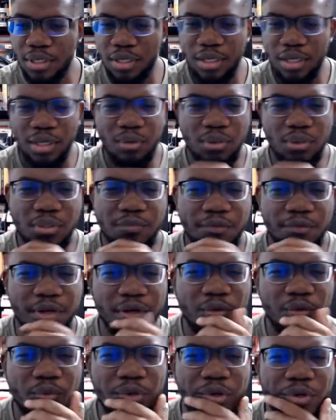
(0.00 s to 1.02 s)
It looks very
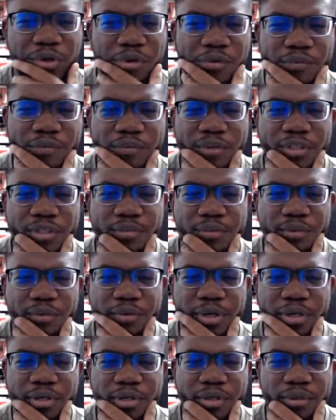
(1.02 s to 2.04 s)
weird on Facebook
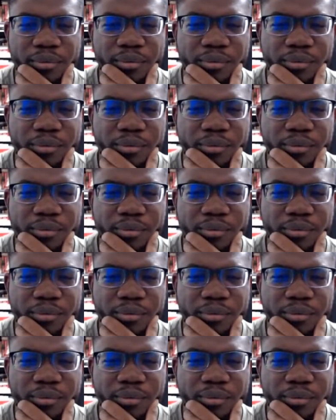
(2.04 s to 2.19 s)
right now.